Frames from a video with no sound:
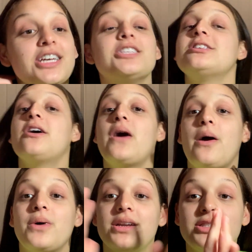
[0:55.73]
So I
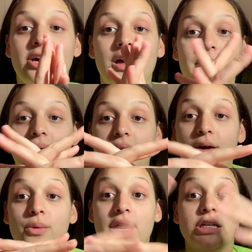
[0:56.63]
wanted to talk about
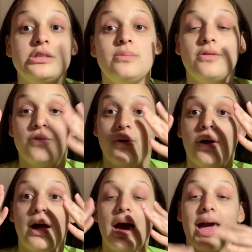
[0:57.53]
what I do
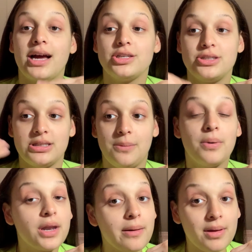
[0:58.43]
before I actually
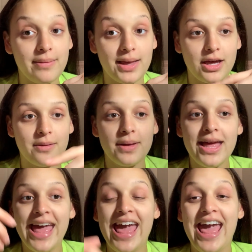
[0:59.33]
put on my makeup,
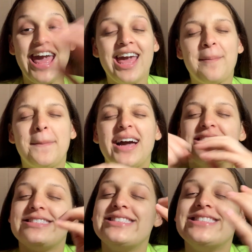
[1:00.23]
and my
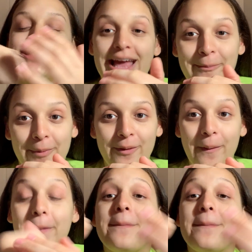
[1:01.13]
staple